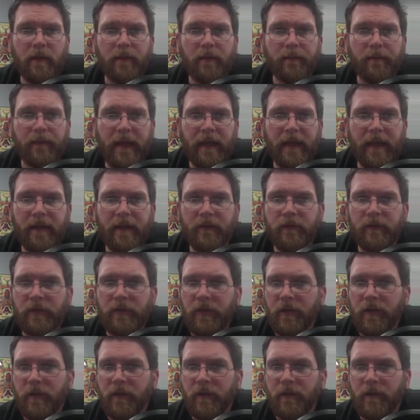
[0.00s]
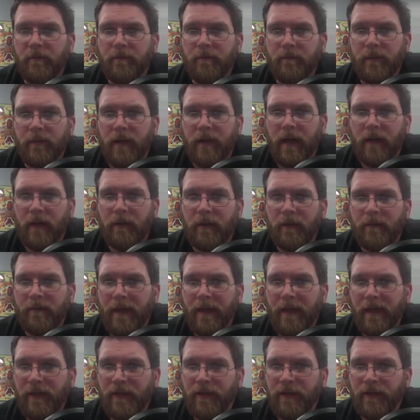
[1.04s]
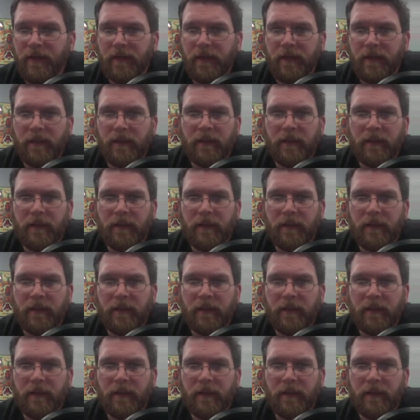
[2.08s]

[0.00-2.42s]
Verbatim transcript: End of turn, Goblin Matron.